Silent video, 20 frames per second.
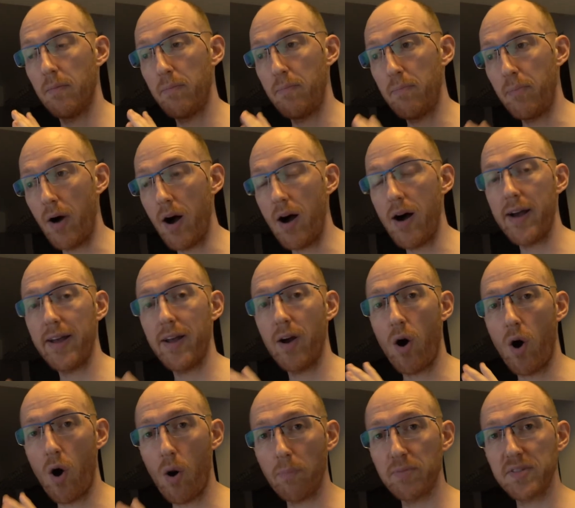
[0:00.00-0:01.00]
by
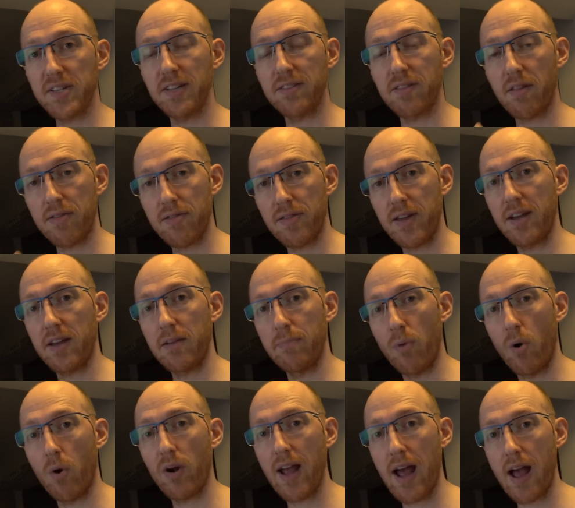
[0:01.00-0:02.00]
opting to think
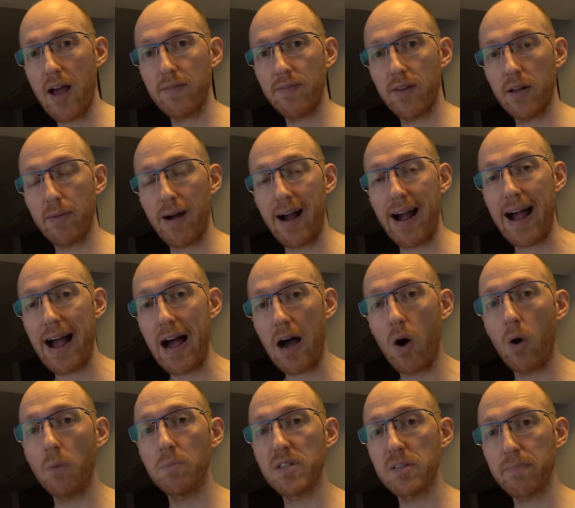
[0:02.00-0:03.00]
more carefully about
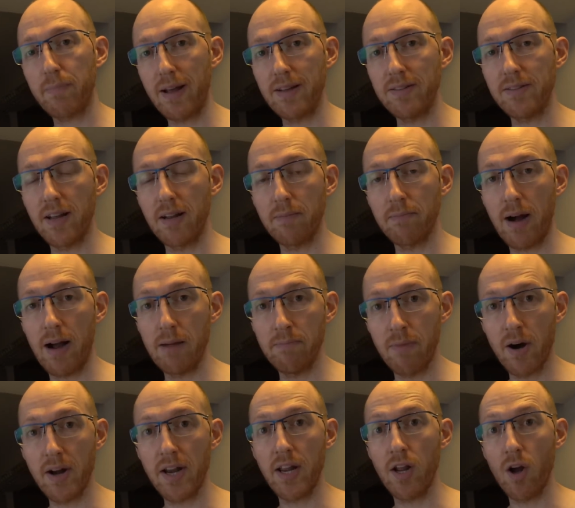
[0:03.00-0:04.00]
how I'm spending my
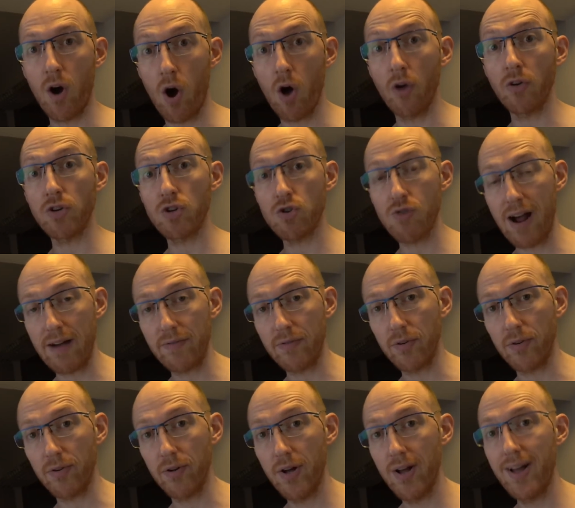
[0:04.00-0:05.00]
money on
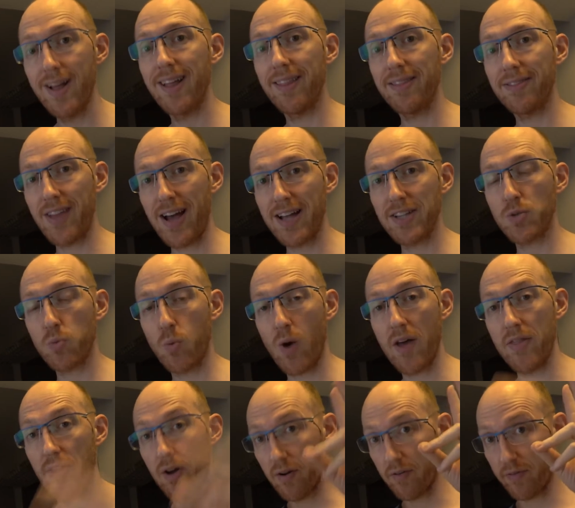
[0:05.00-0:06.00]
travel, that's
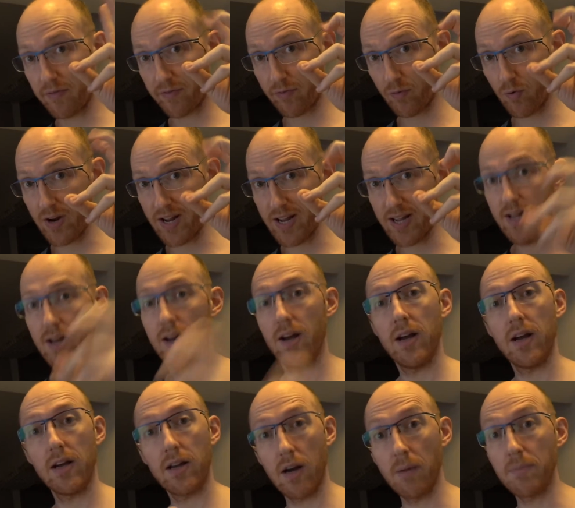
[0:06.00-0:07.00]
where the free
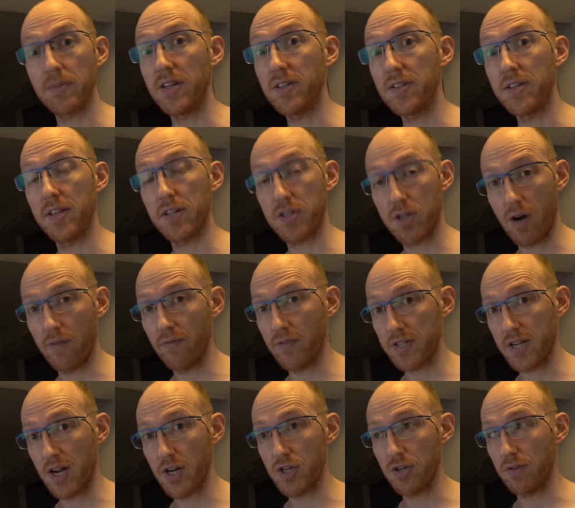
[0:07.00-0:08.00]
comes into this
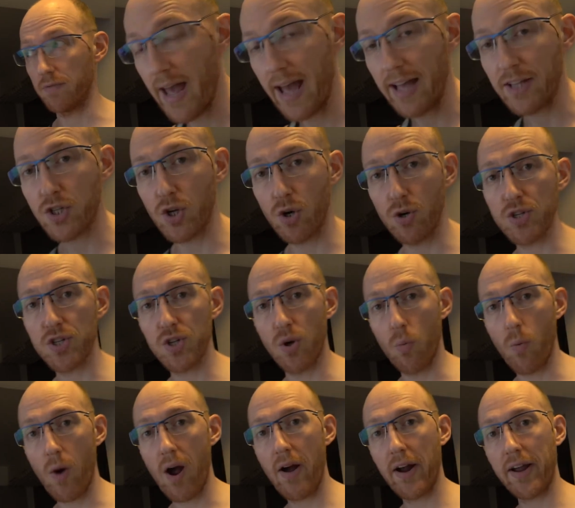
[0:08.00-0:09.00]
conversation. It's also
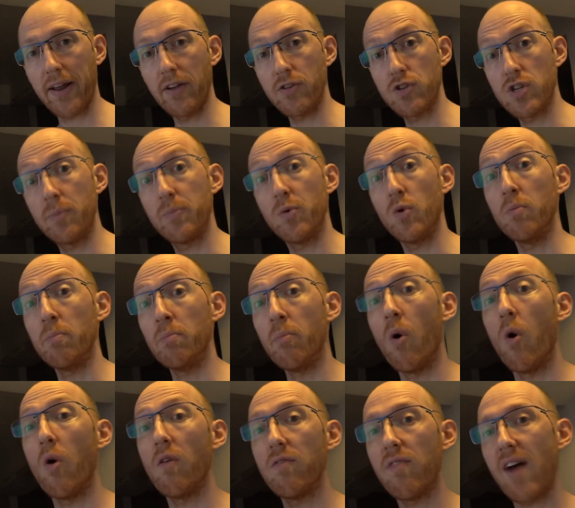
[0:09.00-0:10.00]
where I can attribute
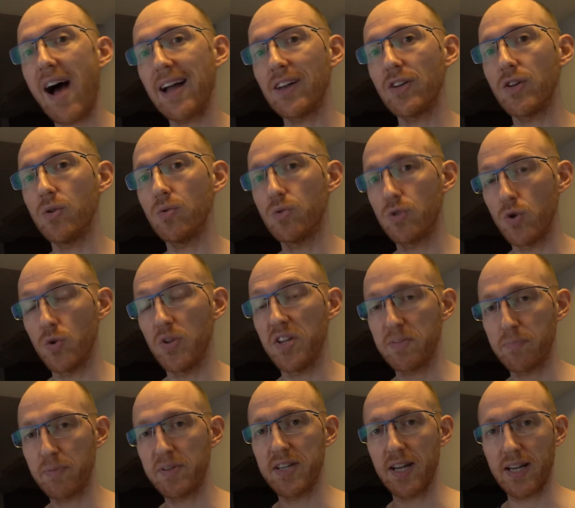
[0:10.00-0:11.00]
more value to
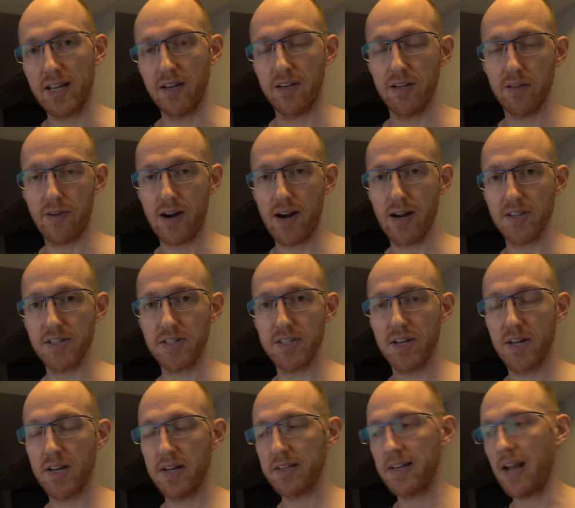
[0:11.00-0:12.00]
this particular
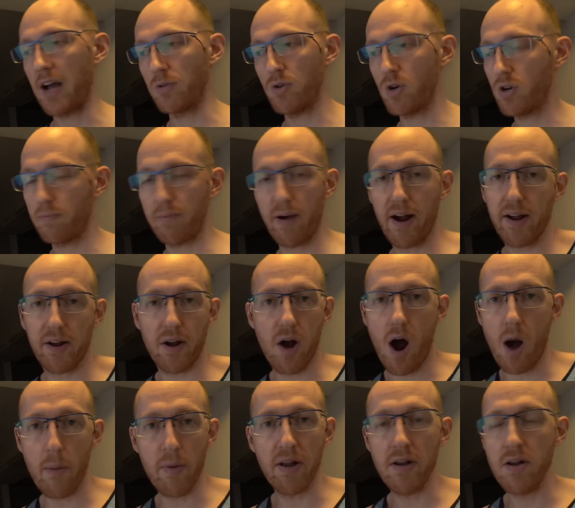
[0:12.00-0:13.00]
device. Now, you could buy a
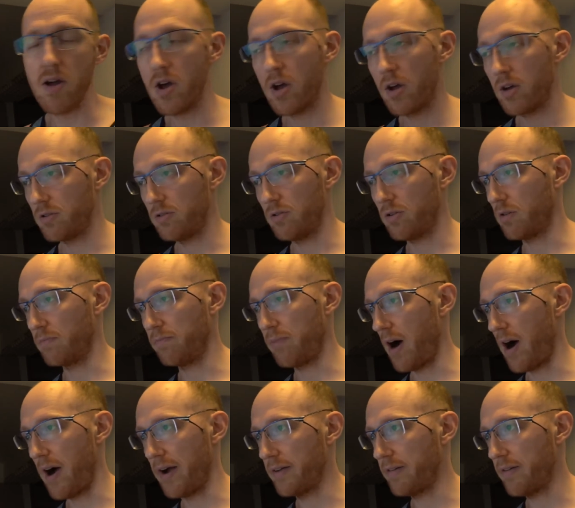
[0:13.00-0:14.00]
Garmin, you can
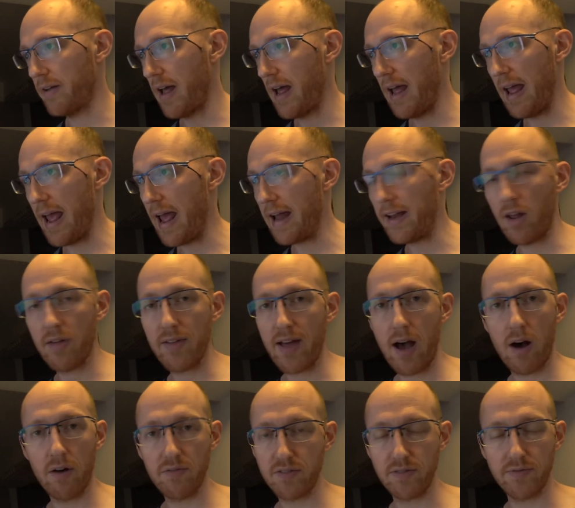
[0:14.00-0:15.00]
buy any other
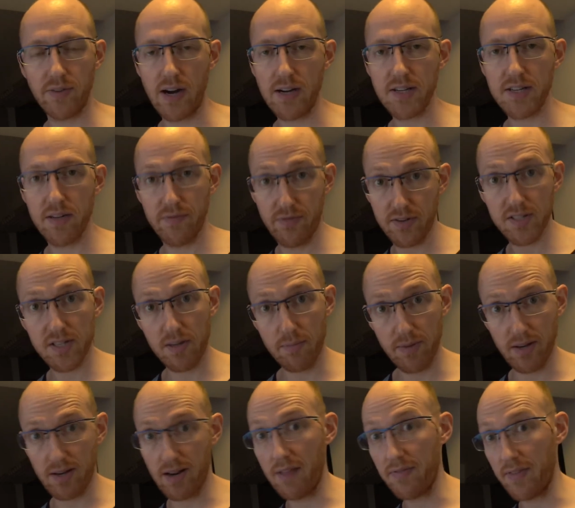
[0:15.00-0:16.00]
health device if it's
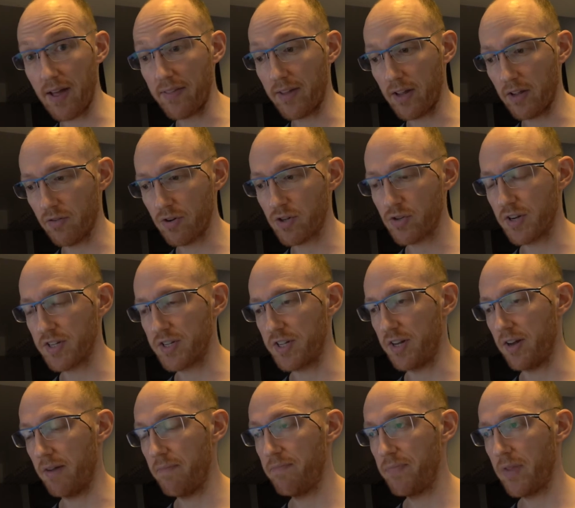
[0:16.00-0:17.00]
something like that you're
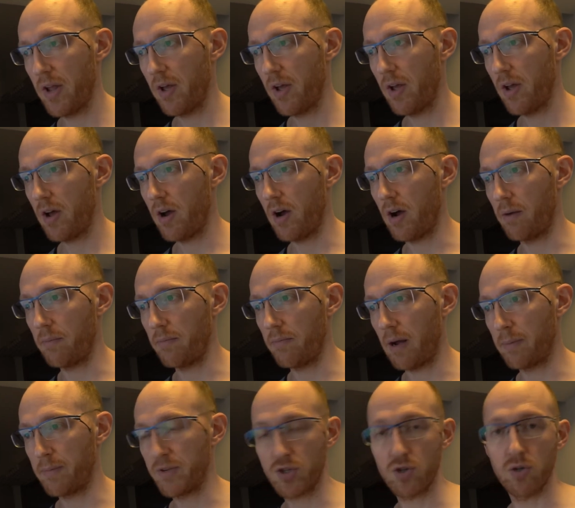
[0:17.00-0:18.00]
interested in.
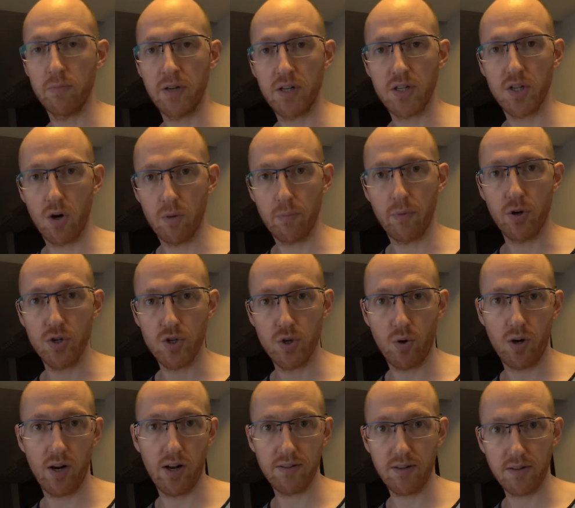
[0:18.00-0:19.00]
I'm assuming so because
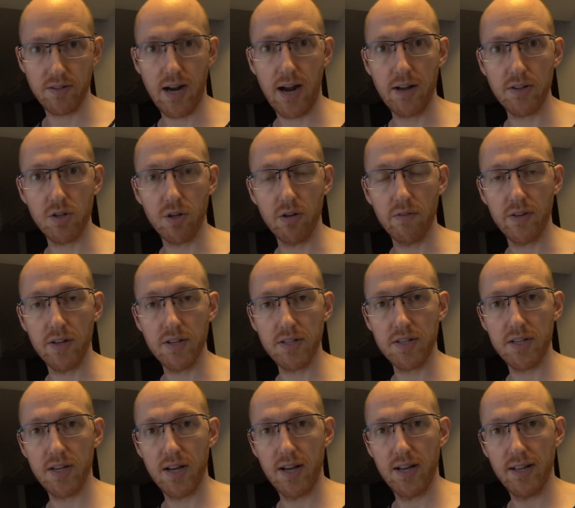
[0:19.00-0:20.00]
you clicked the title of
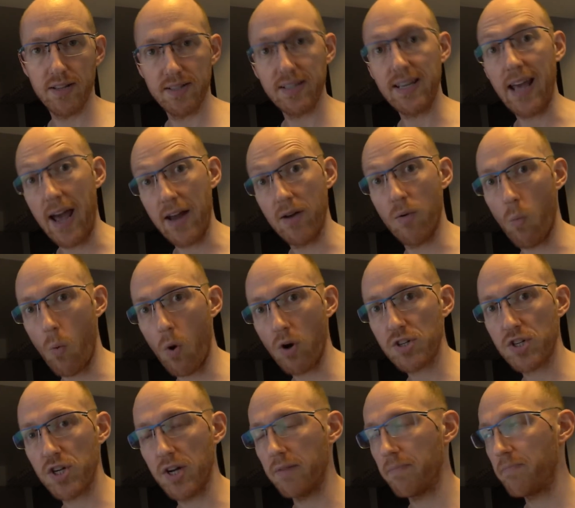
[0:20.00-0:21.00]
this to get in and
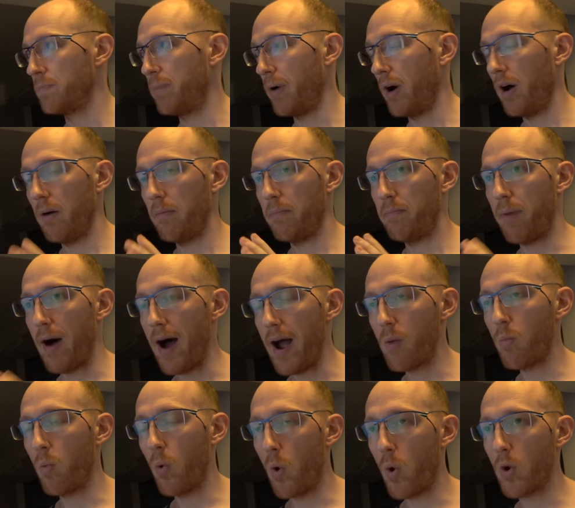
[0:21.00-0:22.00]
watch it. But
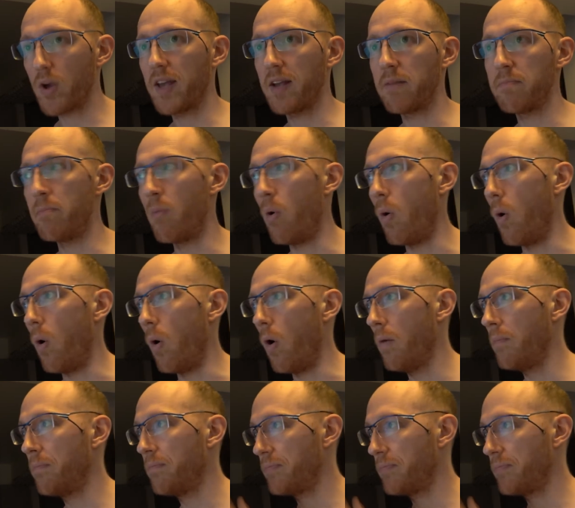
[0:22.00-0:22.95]
by walking more